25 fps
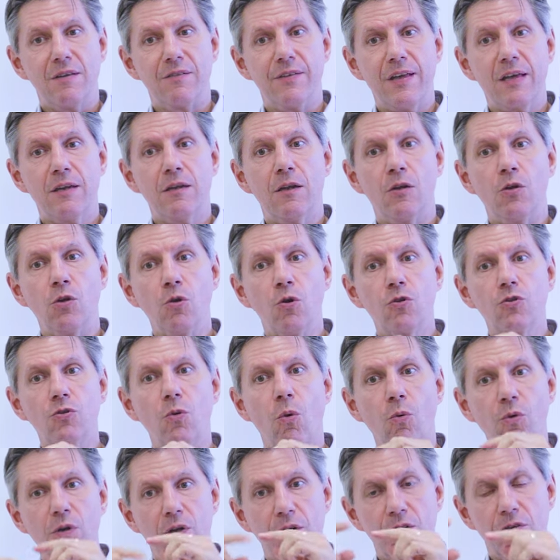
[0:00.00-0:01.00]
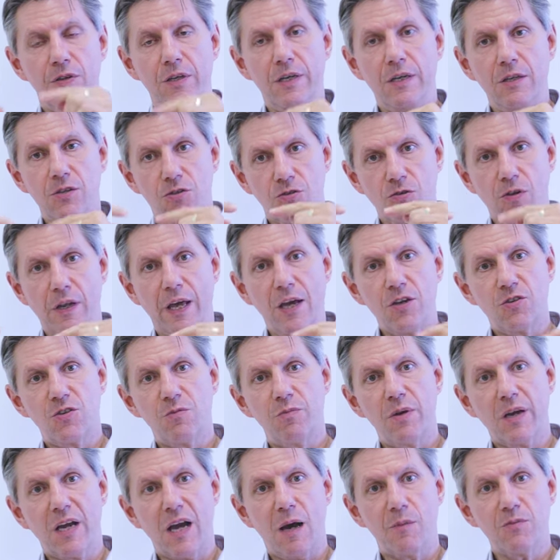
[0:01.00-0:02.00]
then not only the
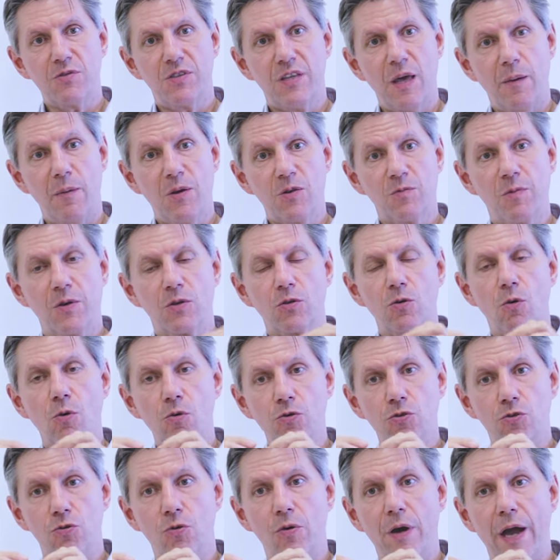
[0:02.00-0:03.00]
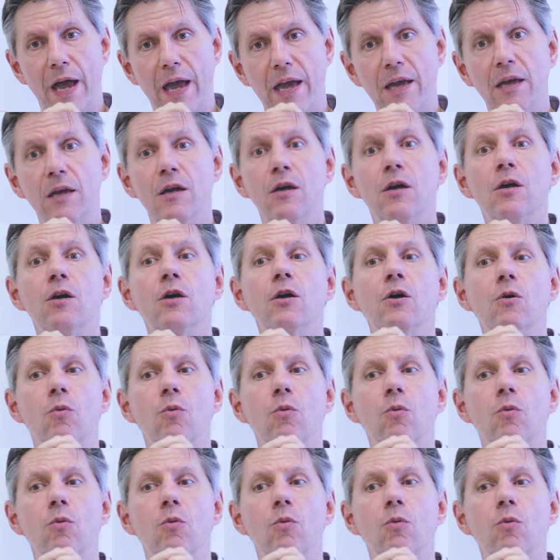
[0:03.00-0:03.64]
insulation becomes damaged, but also a